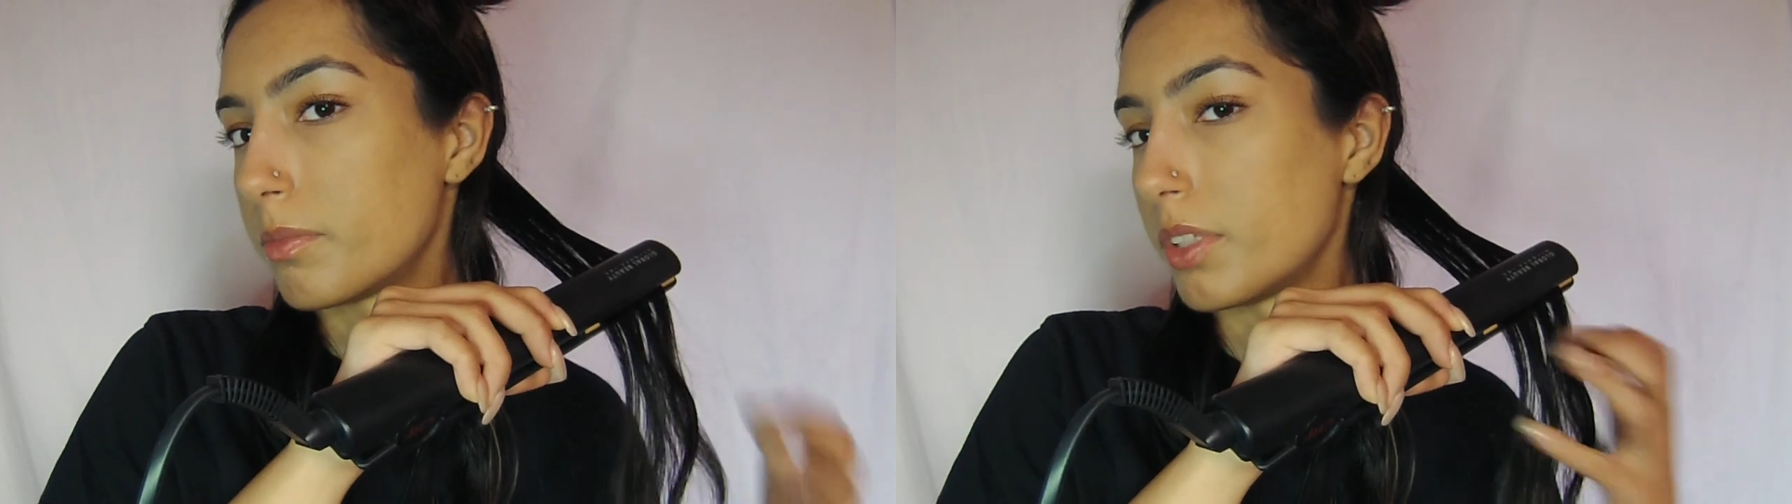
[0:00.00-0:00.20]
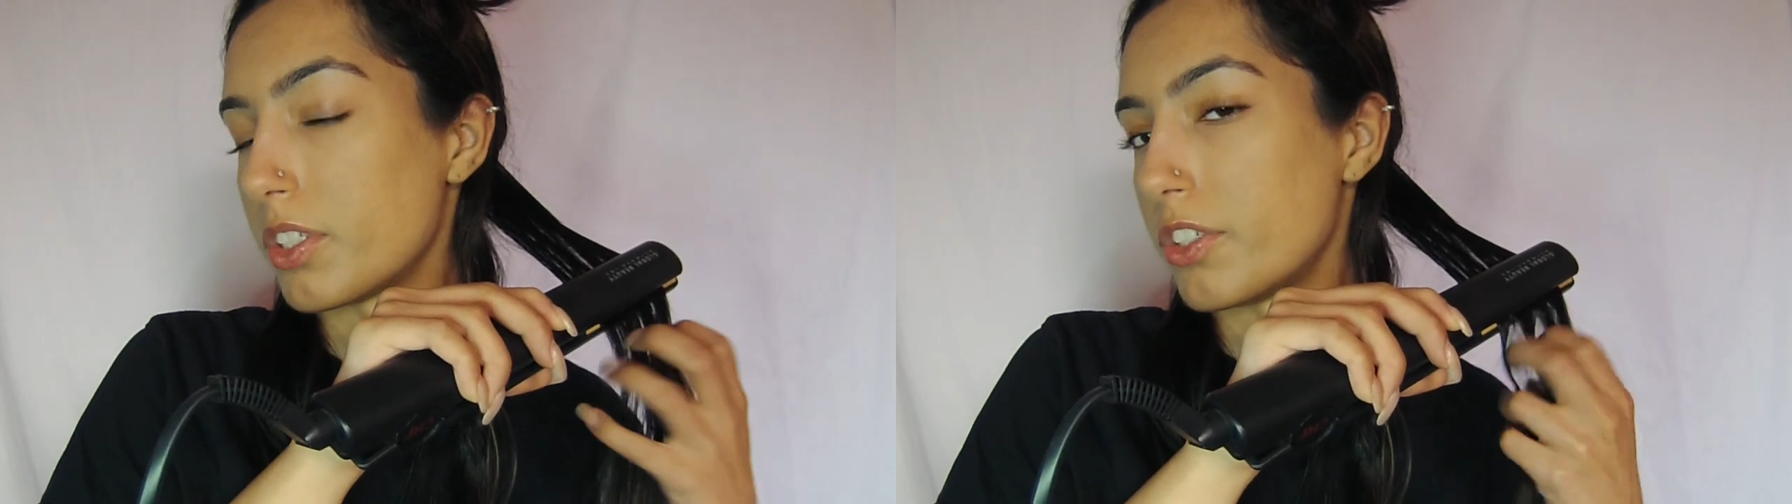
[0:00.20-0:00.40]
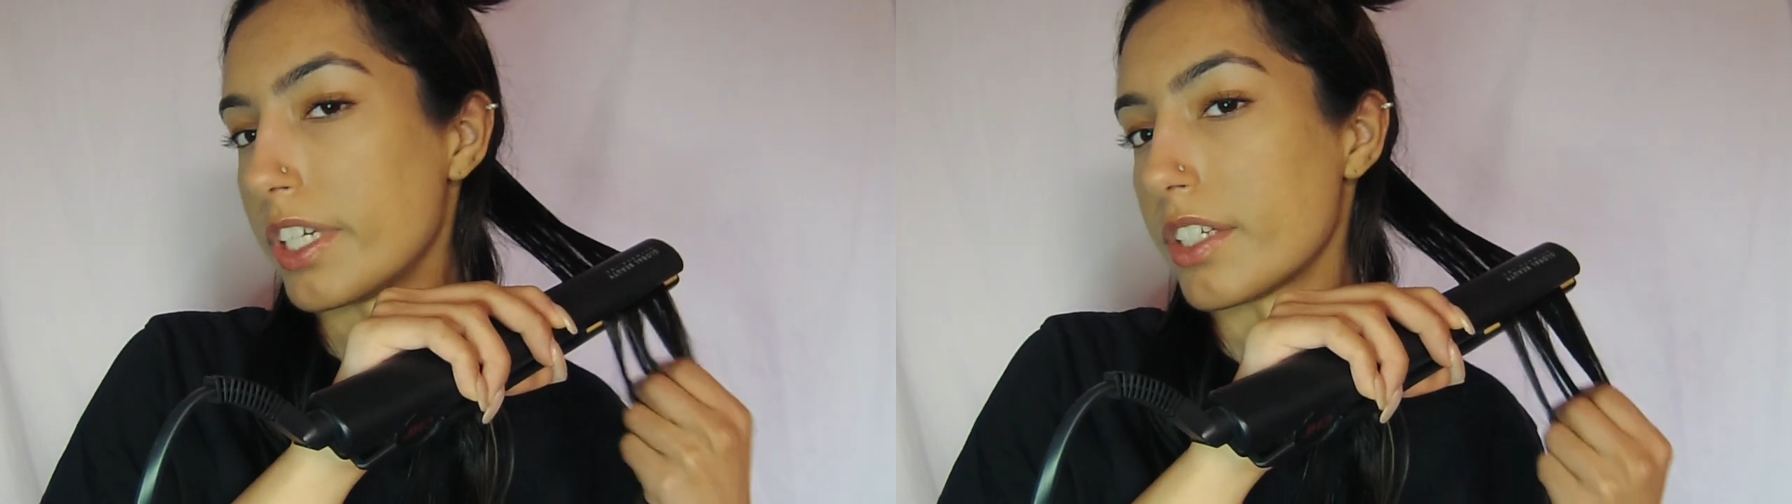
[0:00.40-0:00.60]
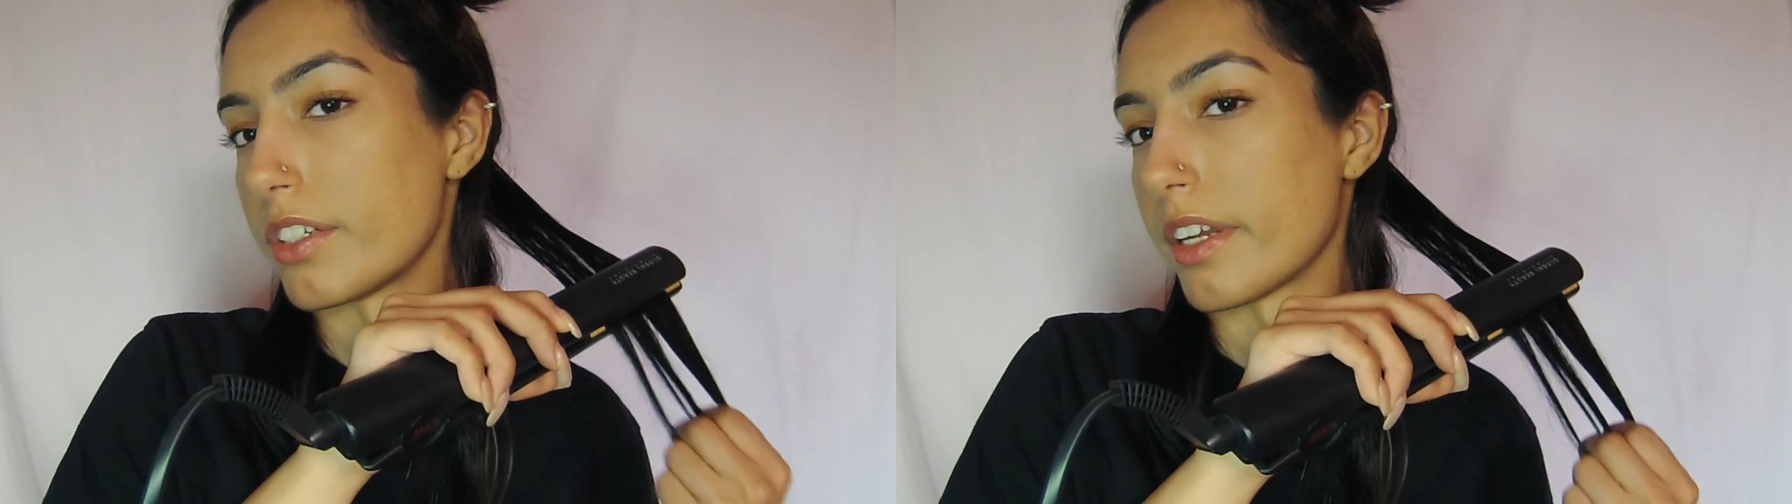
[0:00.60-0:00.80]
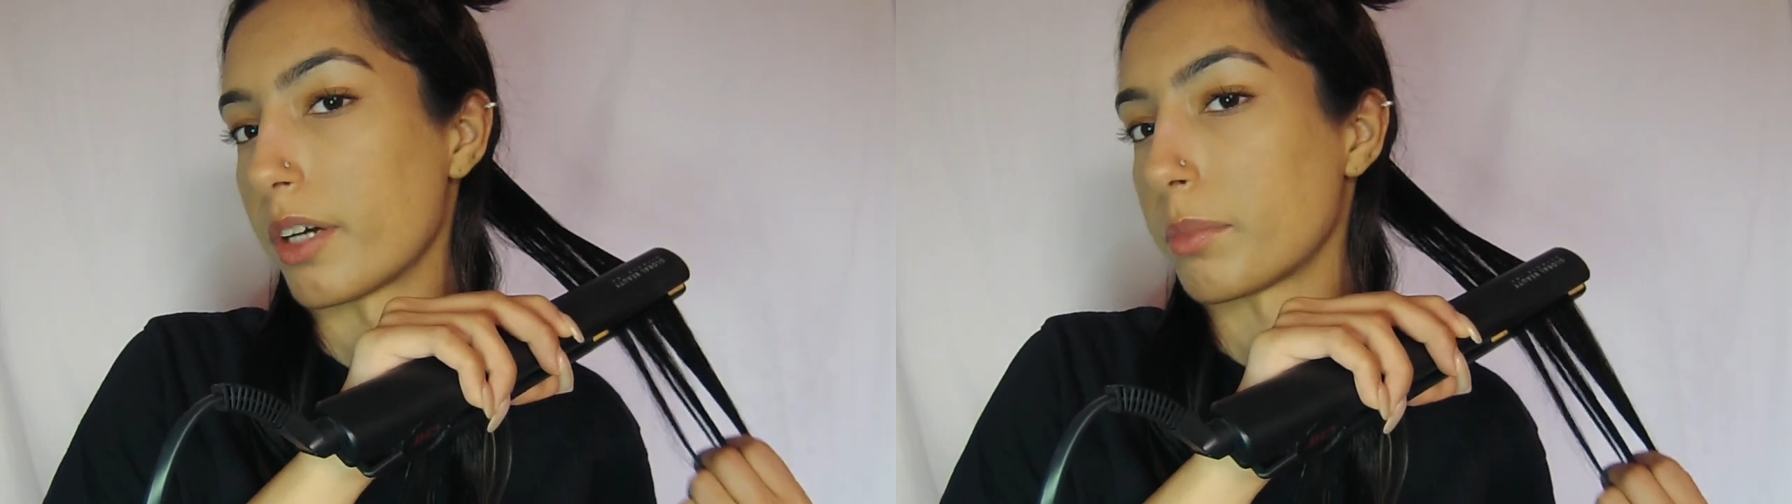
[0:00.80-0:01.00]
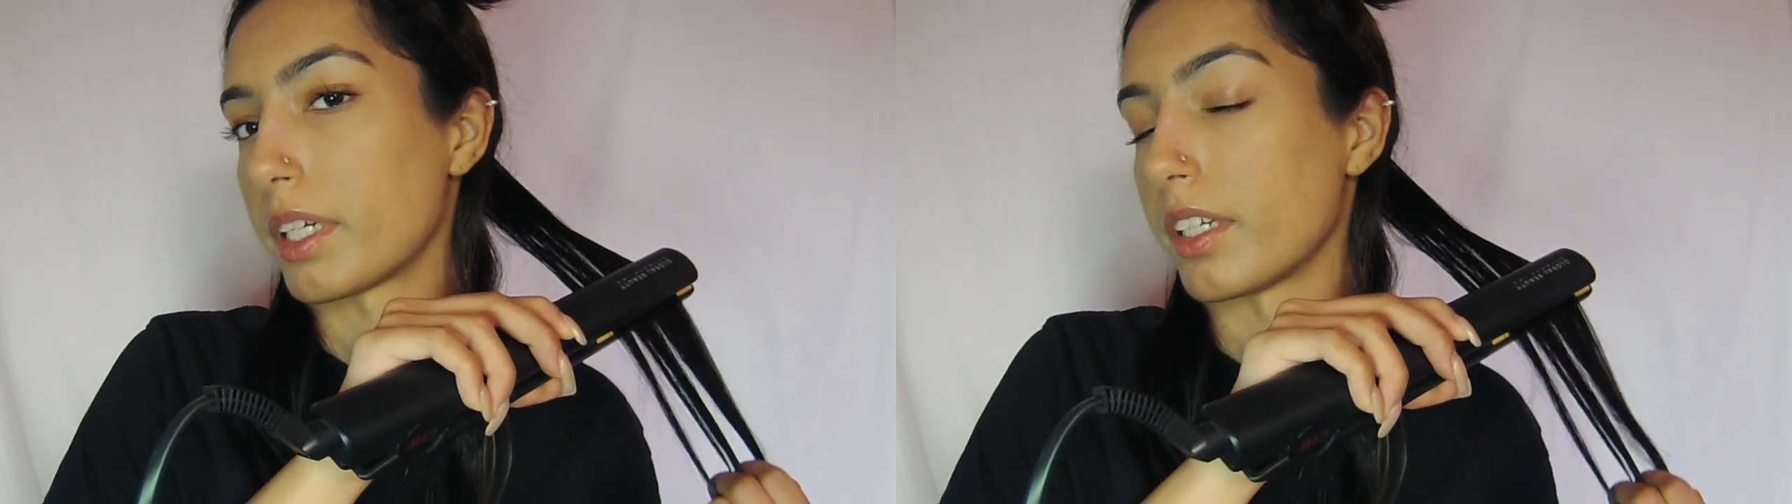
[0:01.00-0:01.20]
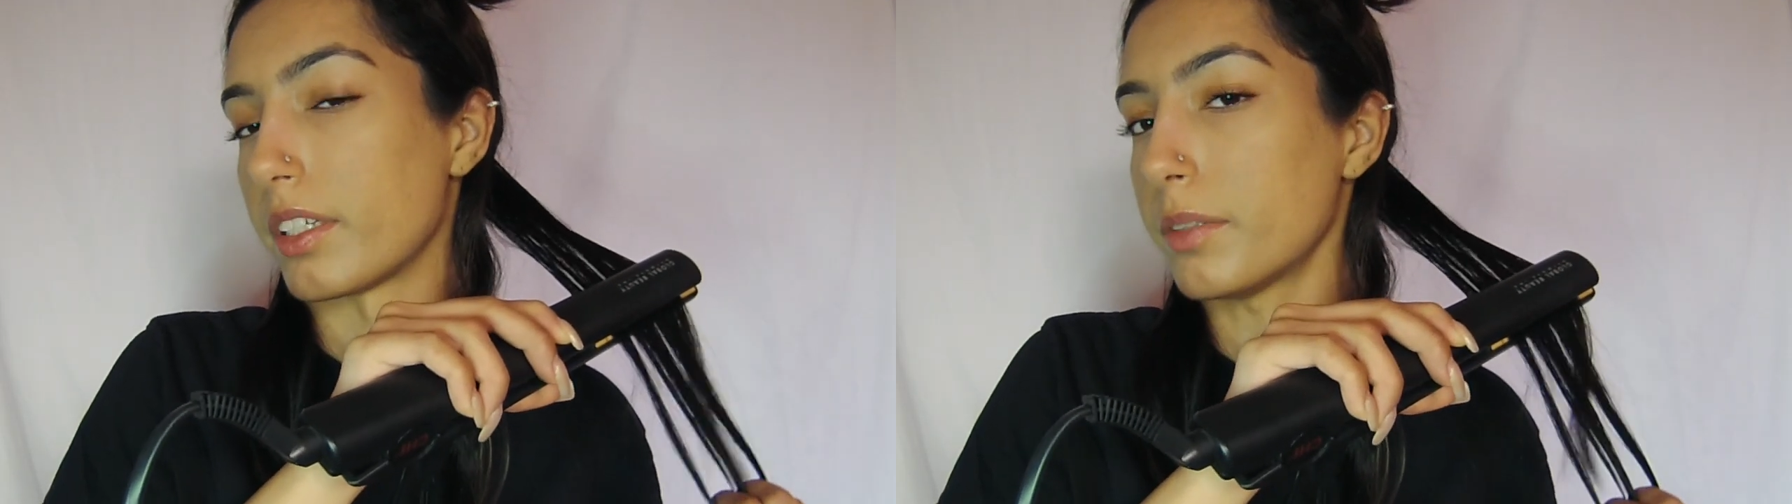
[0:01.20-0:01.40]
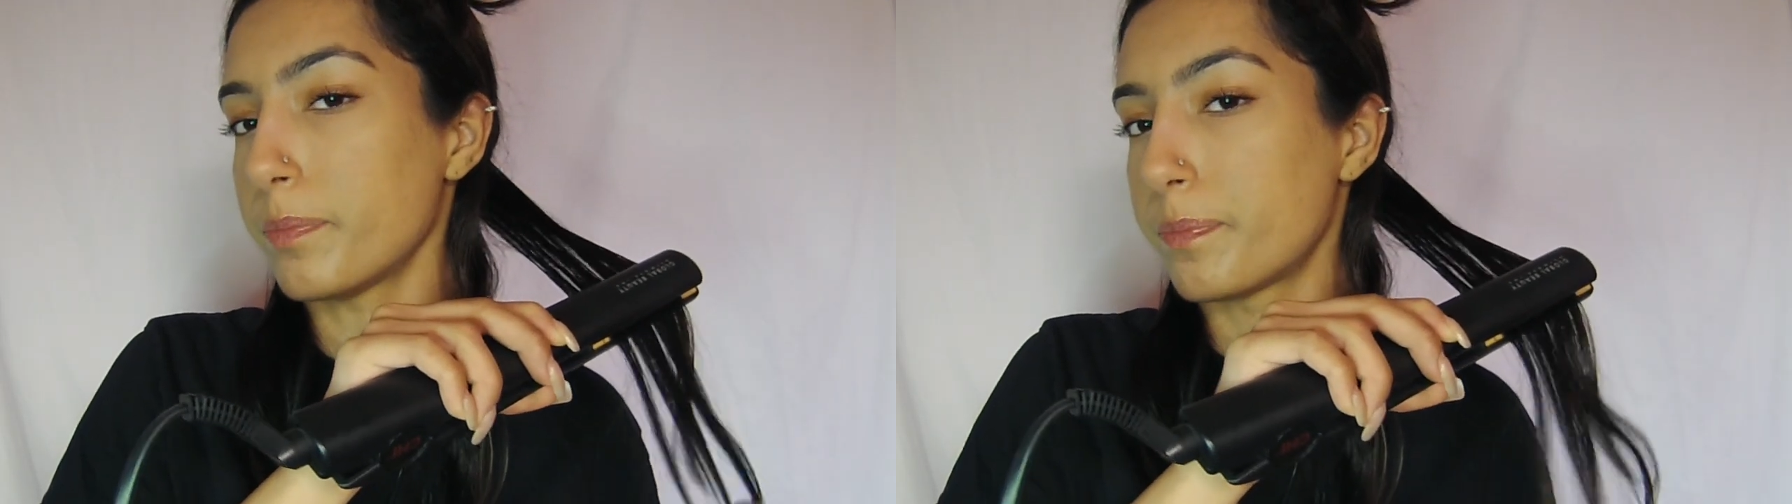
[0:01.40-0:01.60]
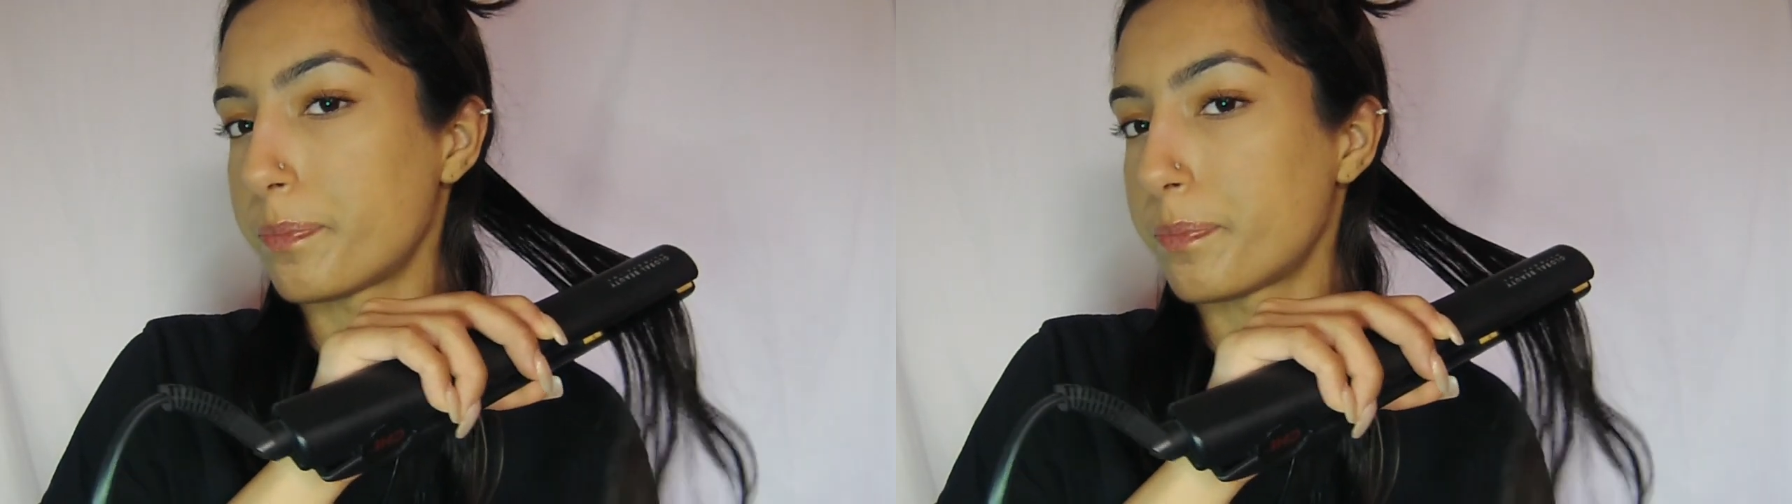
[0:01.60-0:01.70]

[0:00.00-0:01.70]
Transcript: the straightener down my hair.